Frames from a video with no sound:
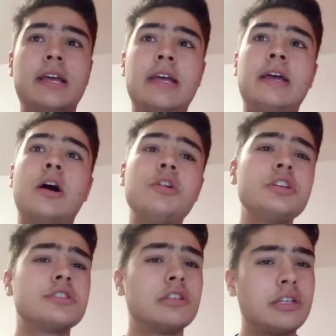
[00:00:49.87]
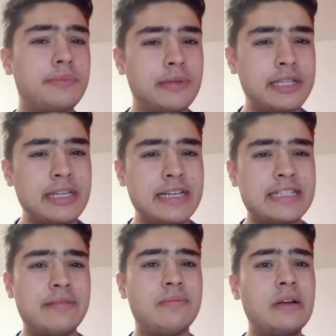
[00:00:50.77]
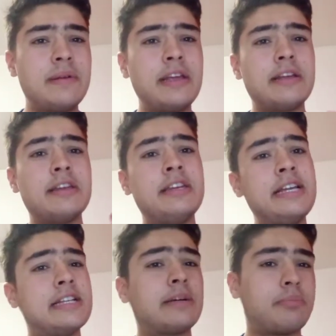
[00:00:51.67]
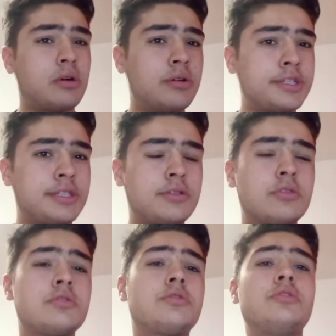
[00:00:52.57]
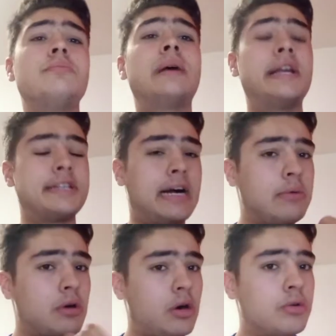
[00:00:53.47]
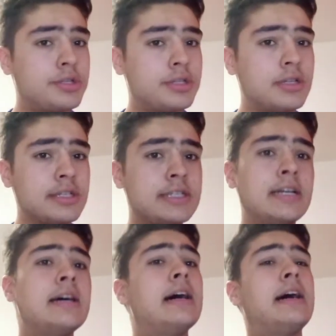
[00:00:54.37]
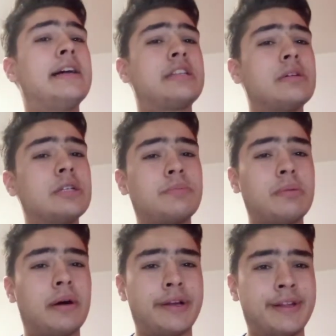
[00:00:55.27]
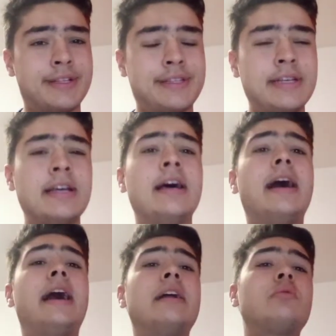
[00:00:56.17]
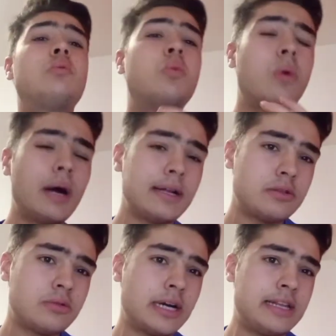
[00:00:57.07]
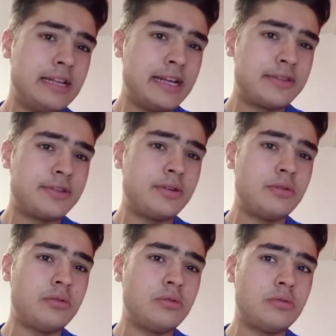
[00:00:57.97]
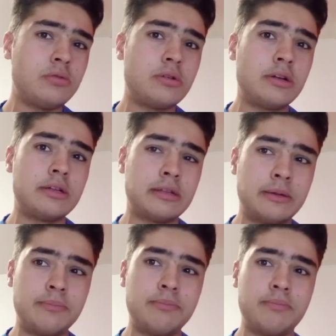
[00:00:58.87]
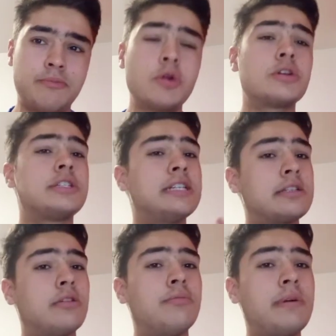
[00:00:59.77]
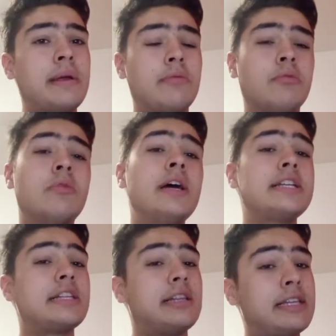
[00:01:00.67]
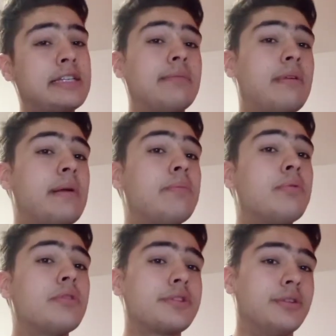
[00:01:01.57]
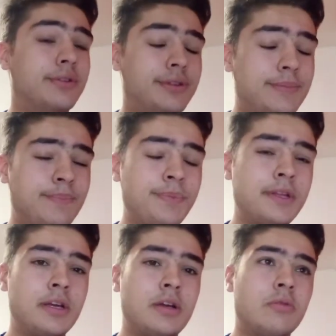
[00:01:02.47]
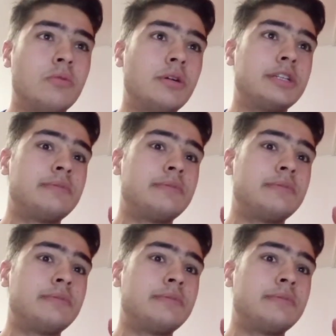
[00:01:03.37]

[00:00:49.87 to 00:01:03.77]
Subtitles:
ocean sustainability is a very needed approach to manage our oceans and service provided. And why do I need to focus this on why is this very important? Well, it's